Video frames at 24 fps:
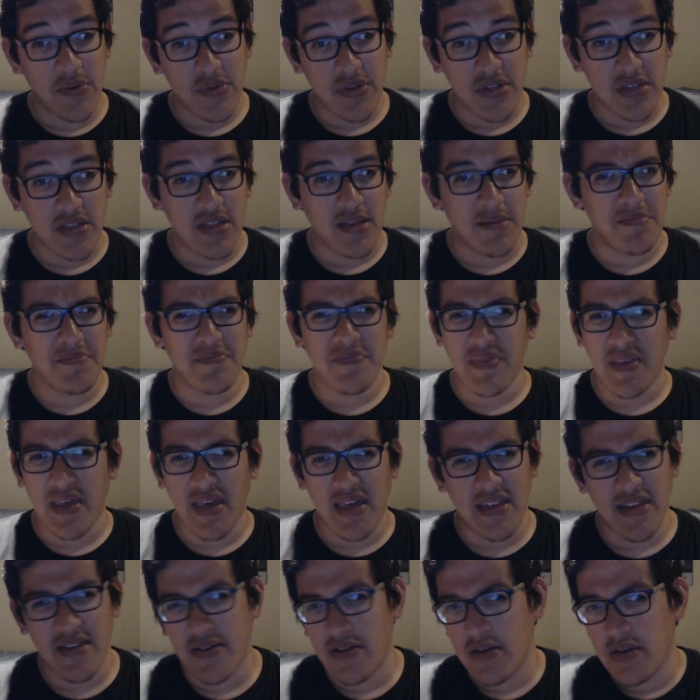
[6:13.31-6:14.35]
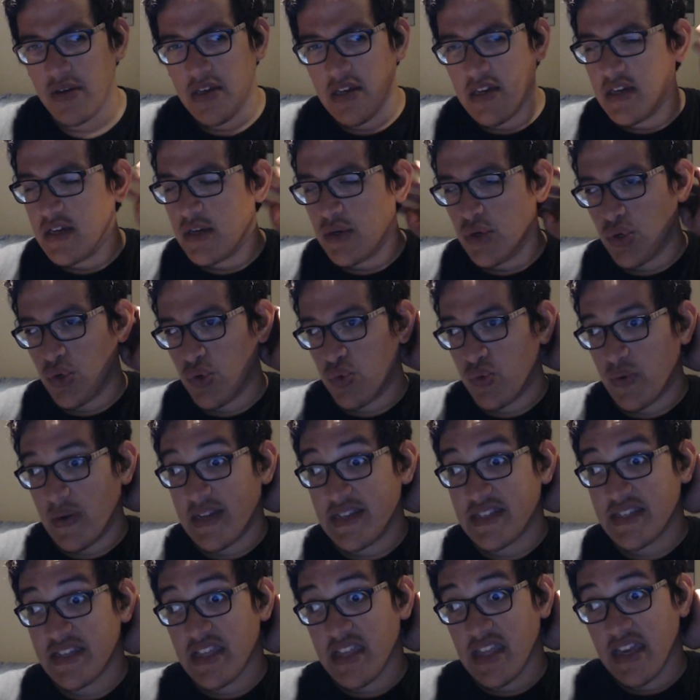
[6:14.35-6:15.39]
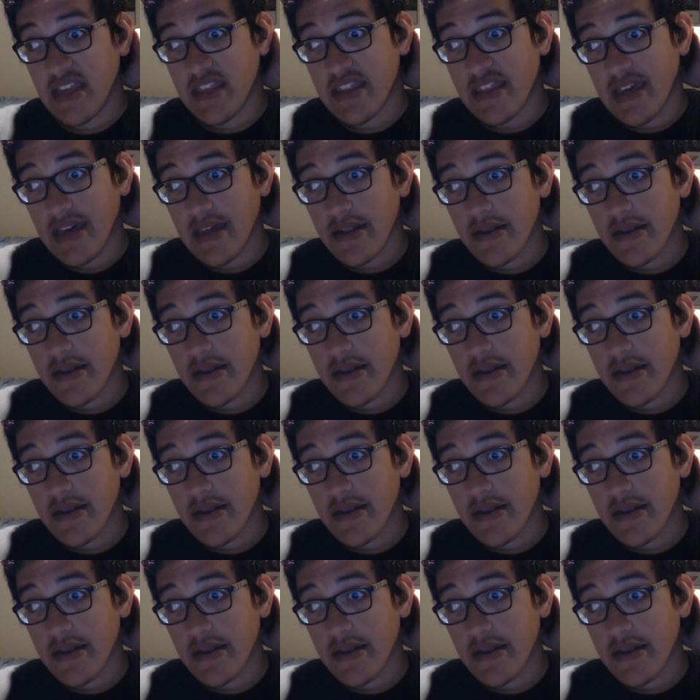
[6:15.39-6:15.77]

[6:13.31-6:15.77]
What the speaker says: so I'm kind of crazy like that.